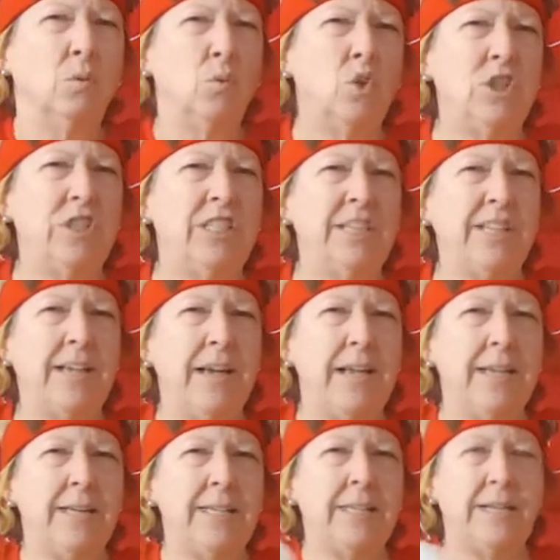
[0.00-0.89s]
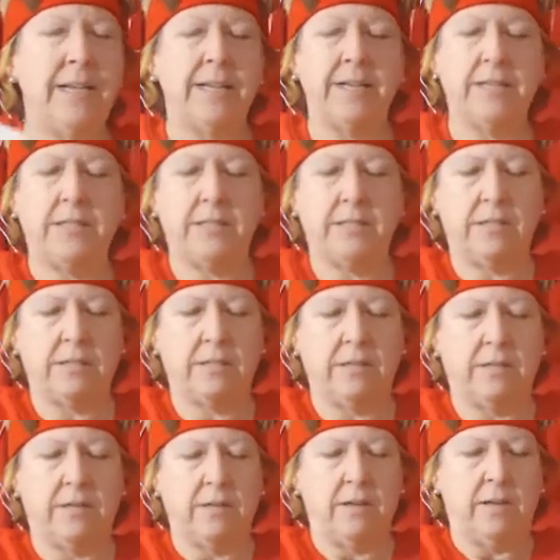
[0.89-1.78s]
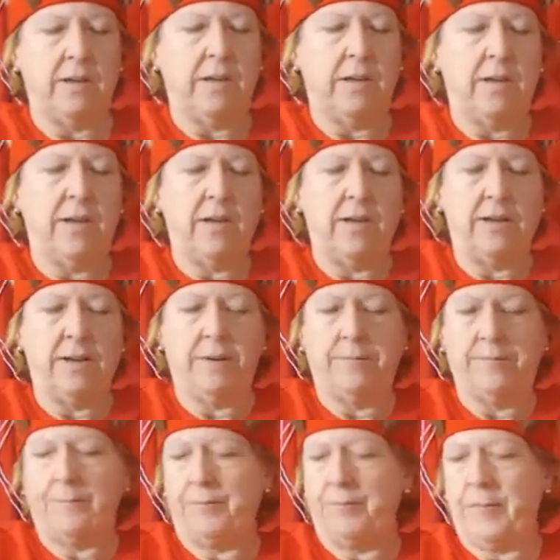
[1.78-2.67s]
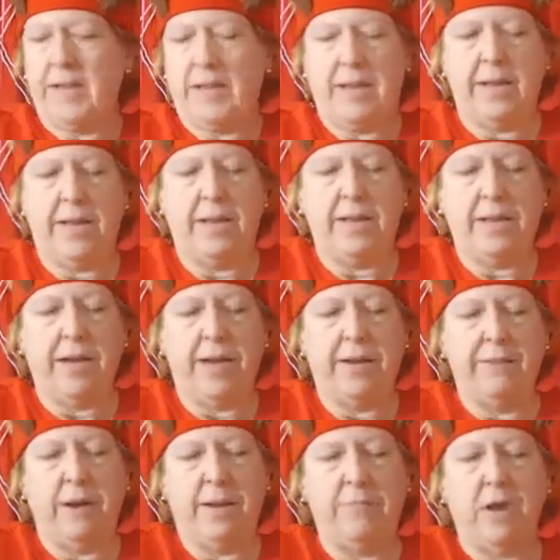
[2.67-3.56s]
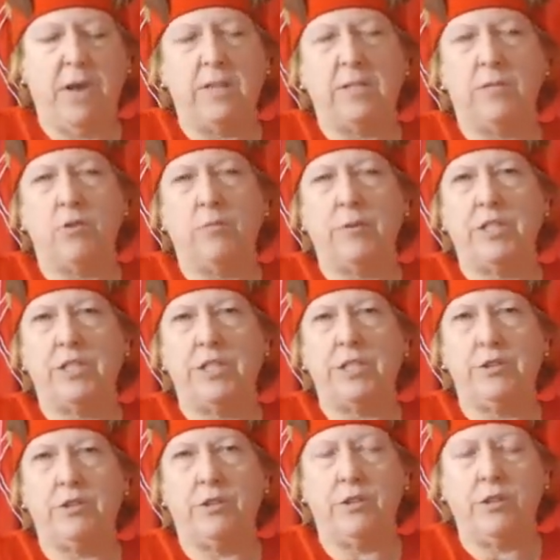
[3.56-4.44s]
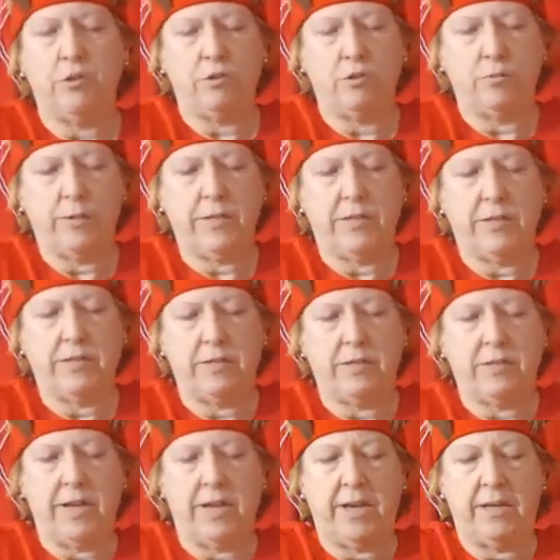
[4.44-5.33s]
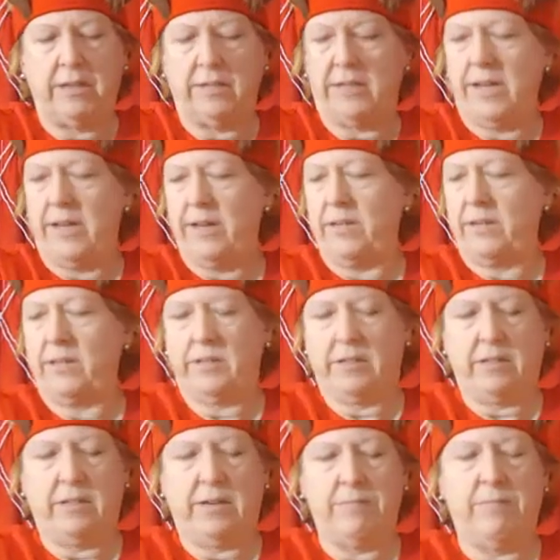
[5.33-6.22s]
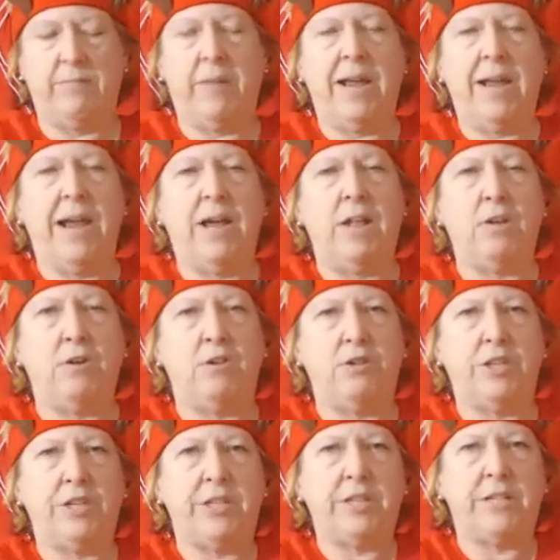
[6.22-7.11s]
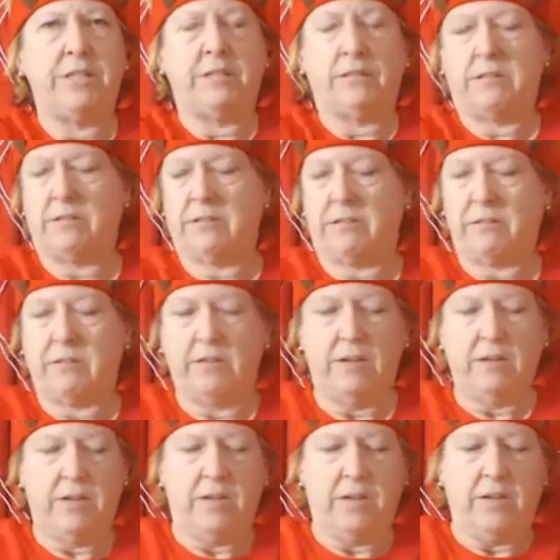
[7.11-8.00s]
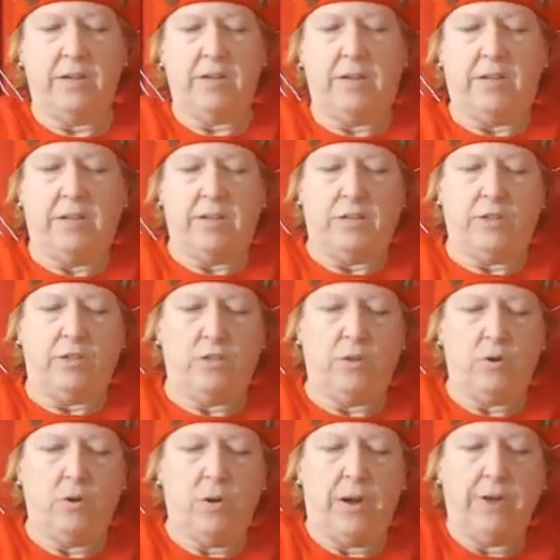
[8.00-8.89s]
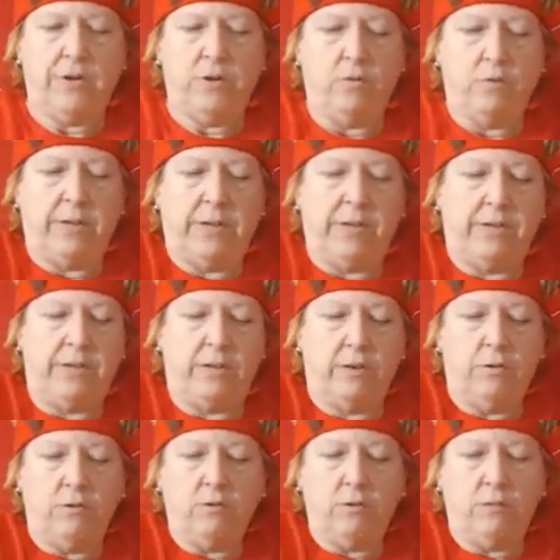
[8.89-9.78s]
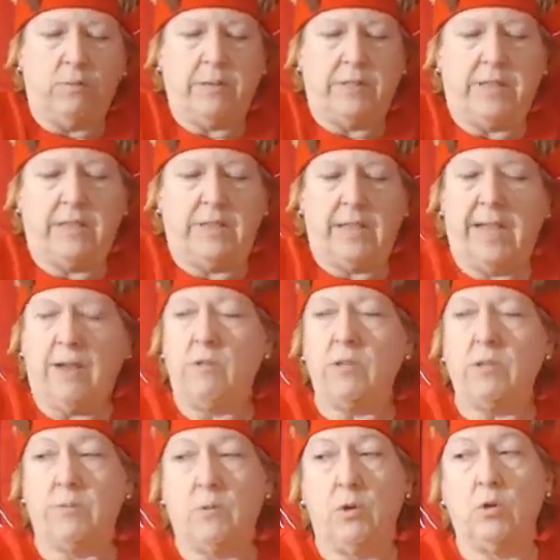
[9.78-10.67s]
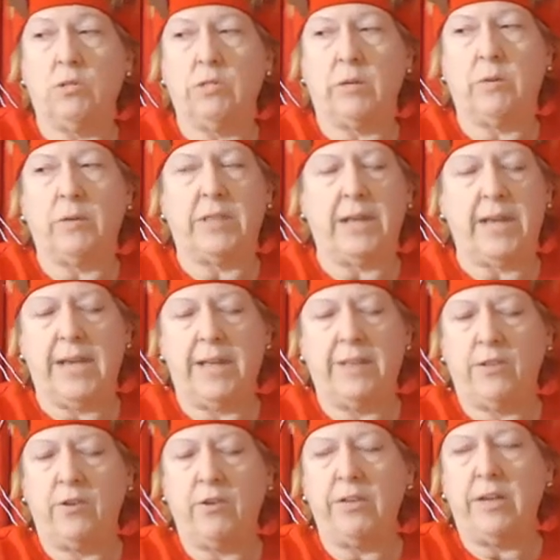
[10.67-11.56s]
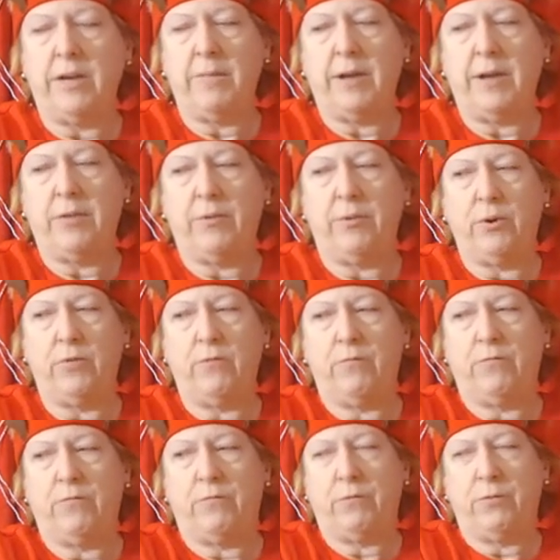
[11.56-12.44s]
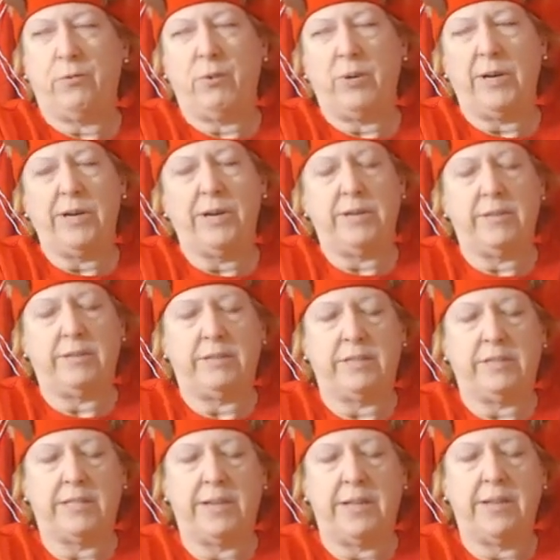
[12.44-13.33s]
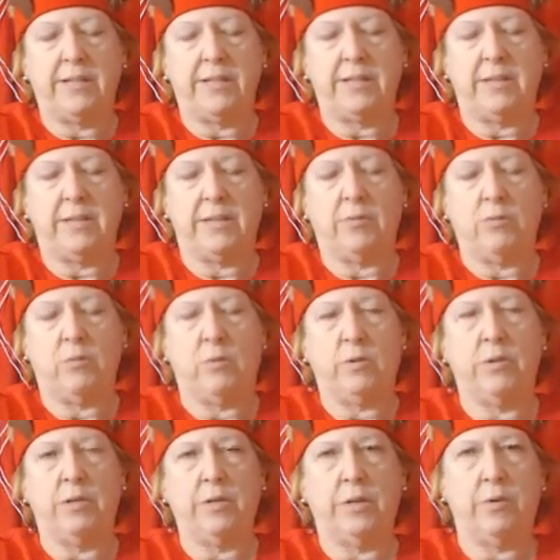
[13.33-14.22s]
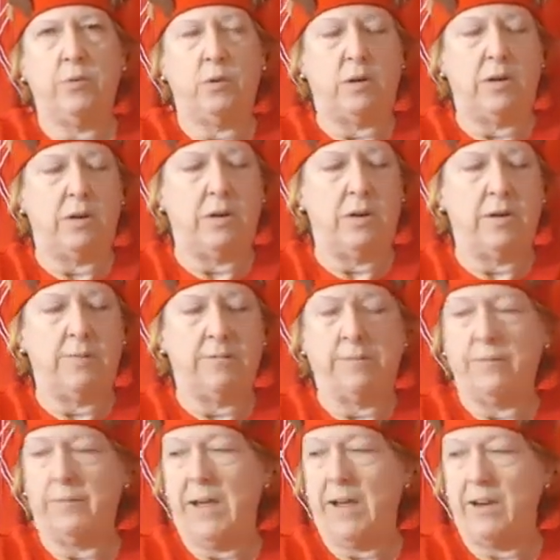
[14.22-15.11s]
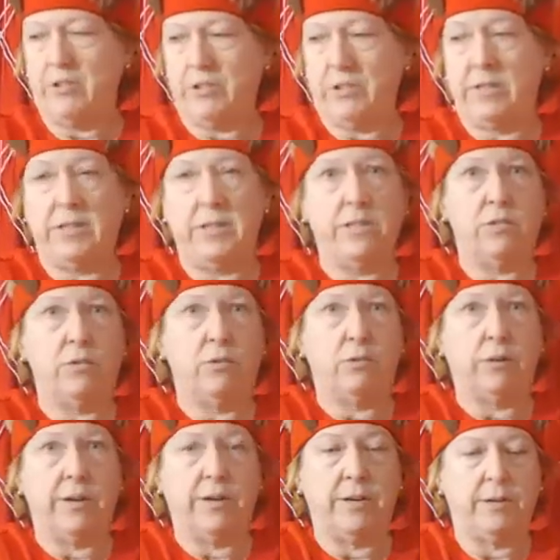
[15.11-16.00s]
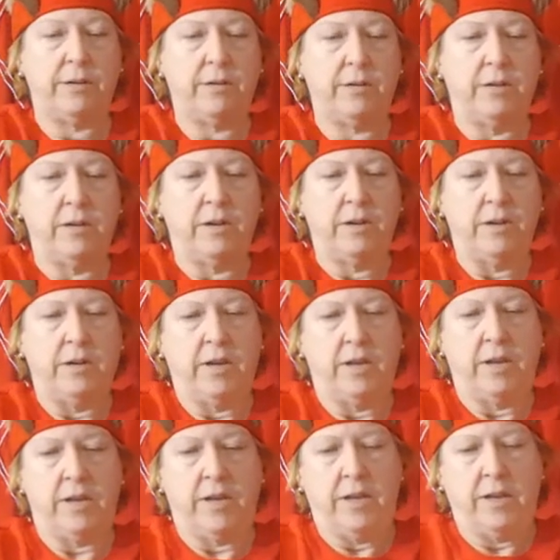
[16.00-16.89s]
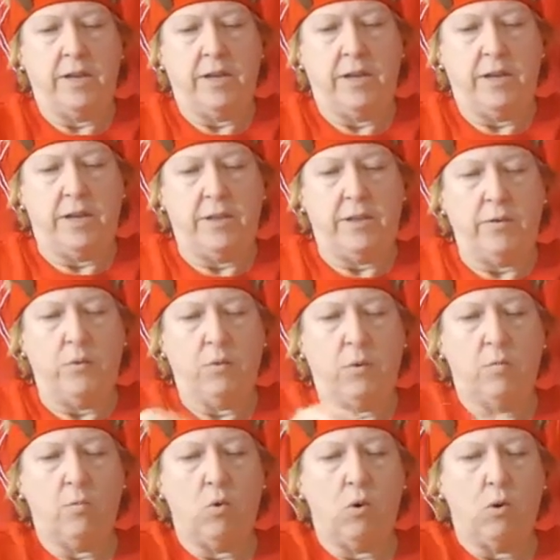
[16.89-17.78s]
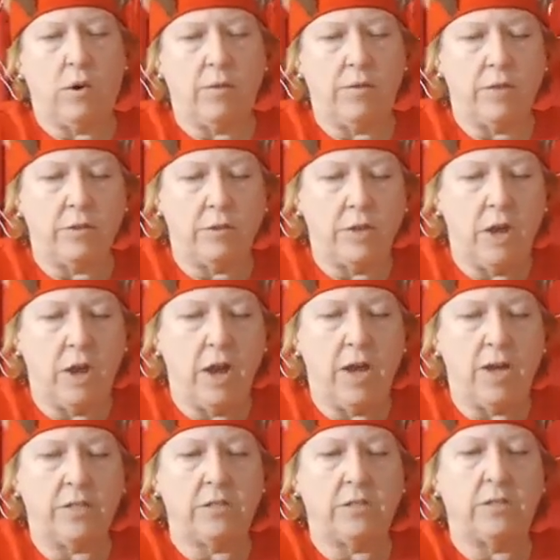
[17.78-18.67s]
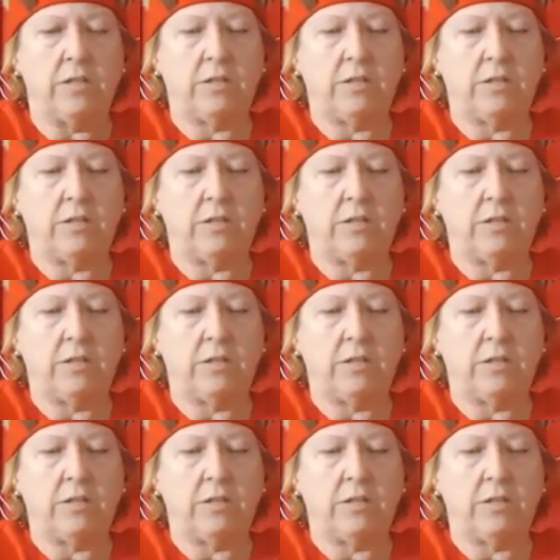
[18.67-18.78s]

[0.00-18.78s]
woodsy kind of scents. Um, and I, I'm not so much into those because of that, that my allergies so I don't get those. But that was mostly what they had. They only had about three or three cents that really were um, actually these three that were more on the not